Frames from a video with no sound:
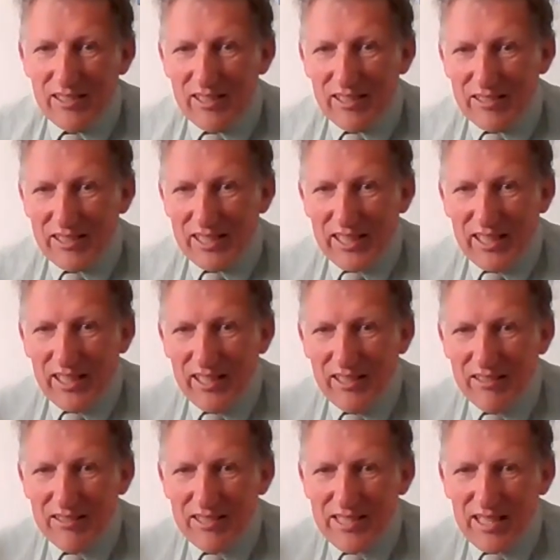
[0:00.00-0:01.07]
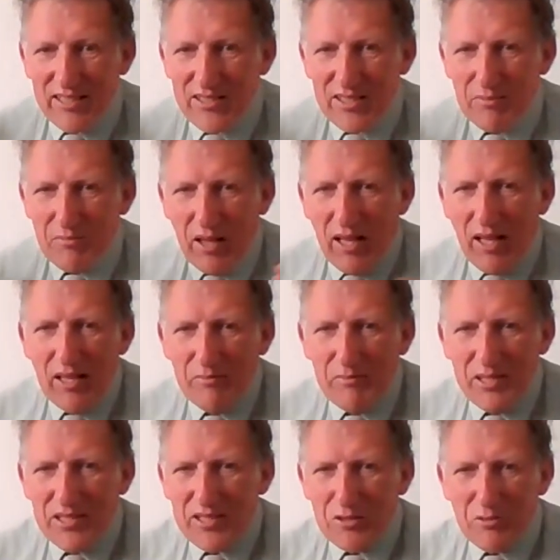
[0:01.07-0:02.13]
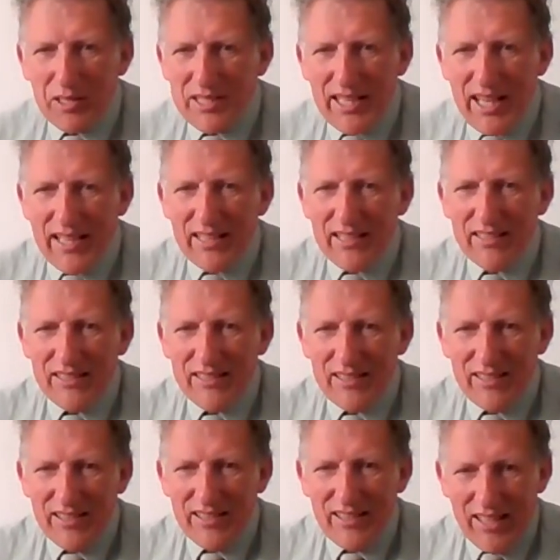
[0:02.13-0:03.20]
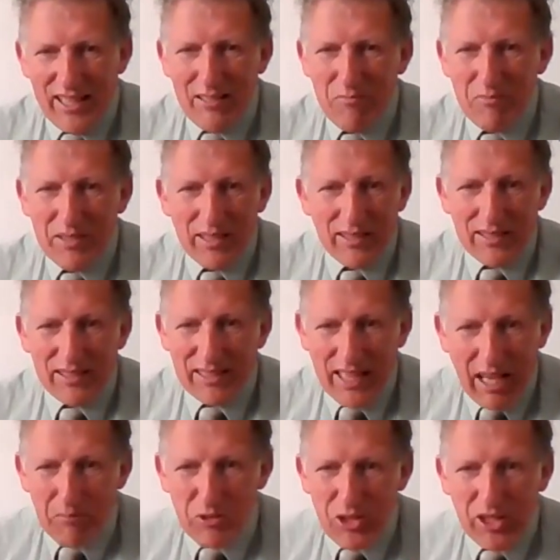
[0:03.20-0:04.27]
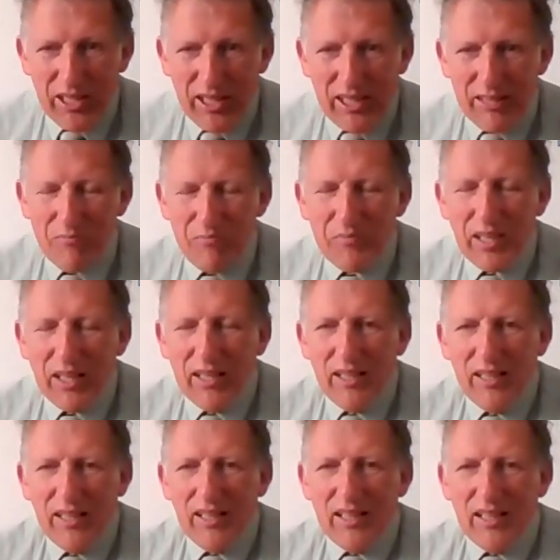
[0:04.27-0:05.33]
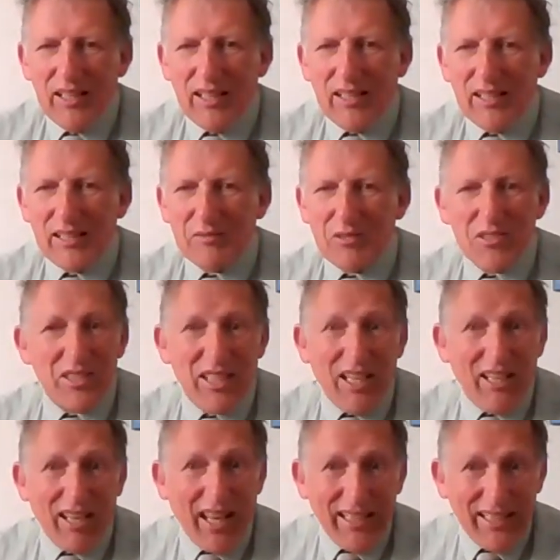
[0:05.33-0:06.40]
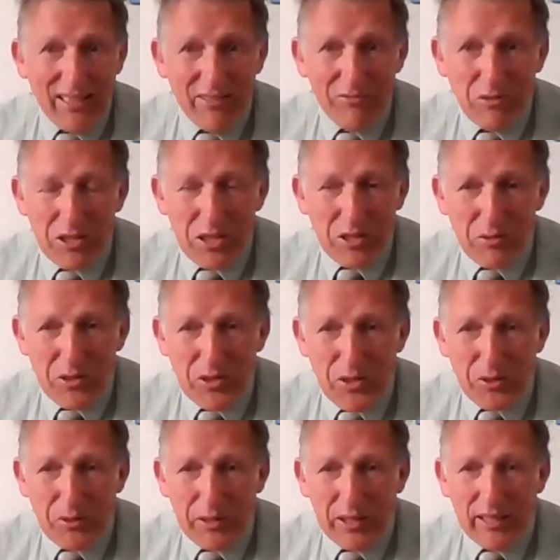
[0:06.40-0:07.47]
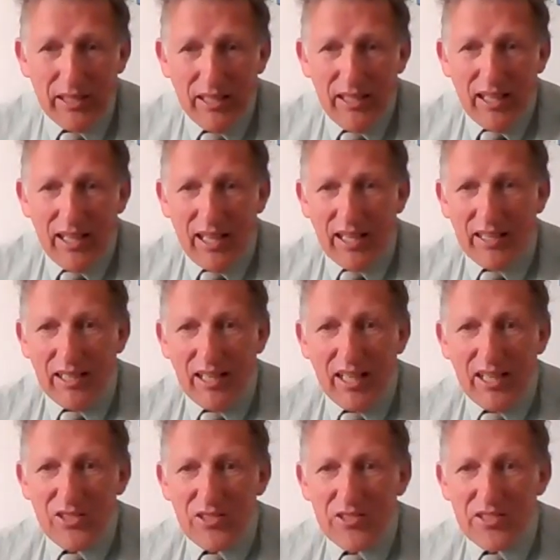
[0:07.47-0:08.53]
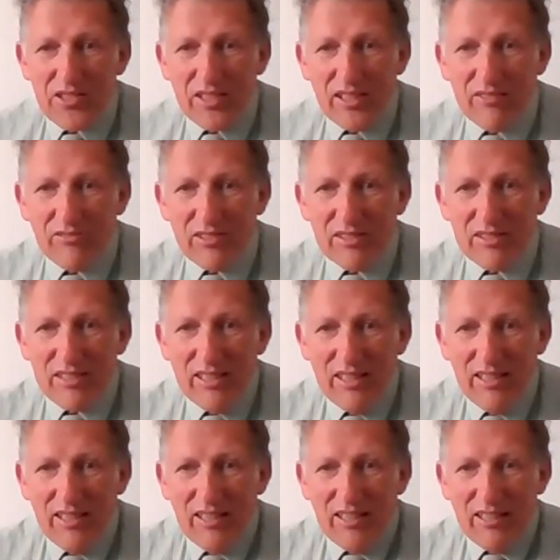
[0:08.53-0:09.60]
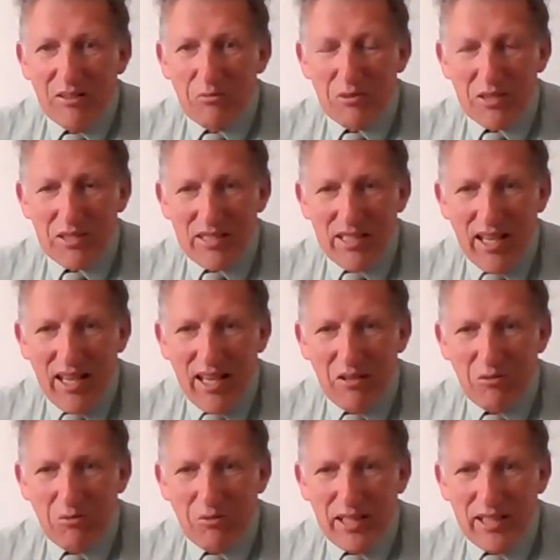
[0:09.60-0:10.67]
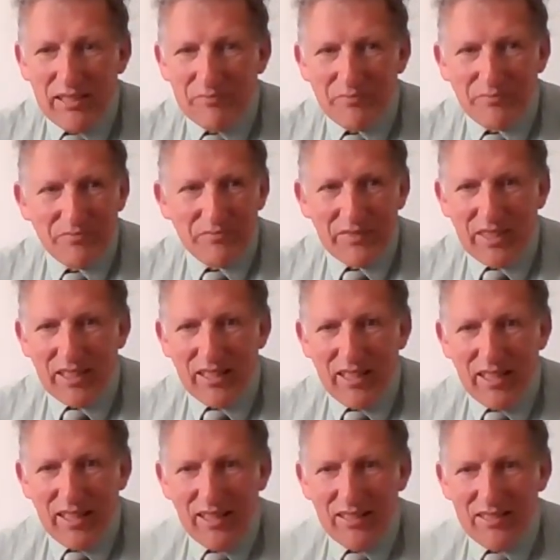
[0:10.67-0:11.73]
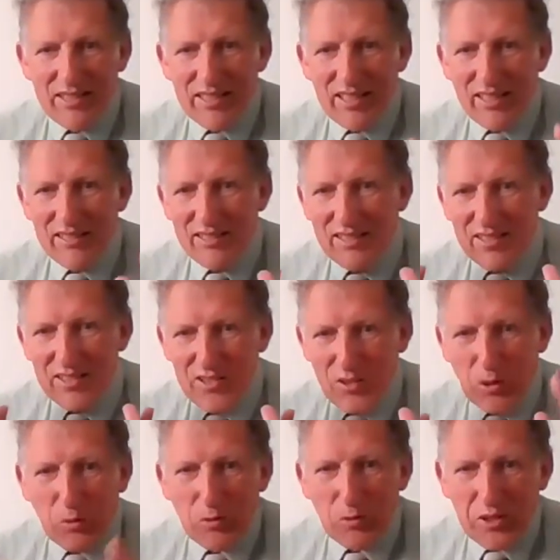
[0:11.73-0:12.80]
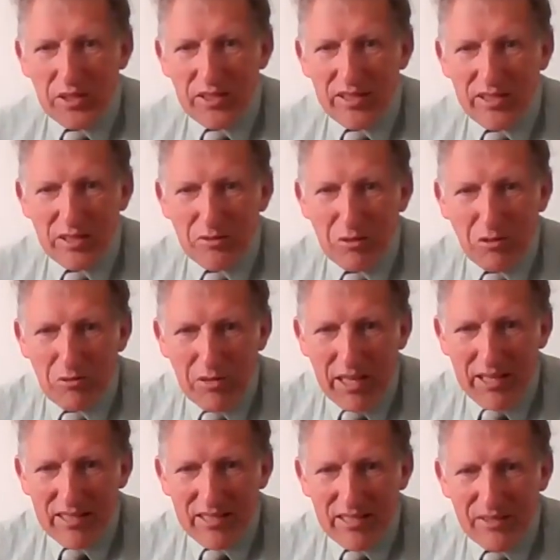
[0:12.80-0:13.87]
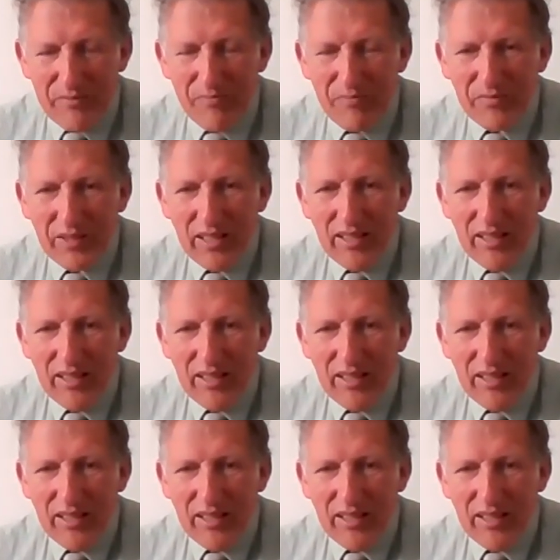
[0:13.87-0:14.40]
uh, the king had sent some armies to attack him and capture him because um, he didn't like him, what he was doing. And Elisha's servant was there when the king sent the soldiers to arrest them,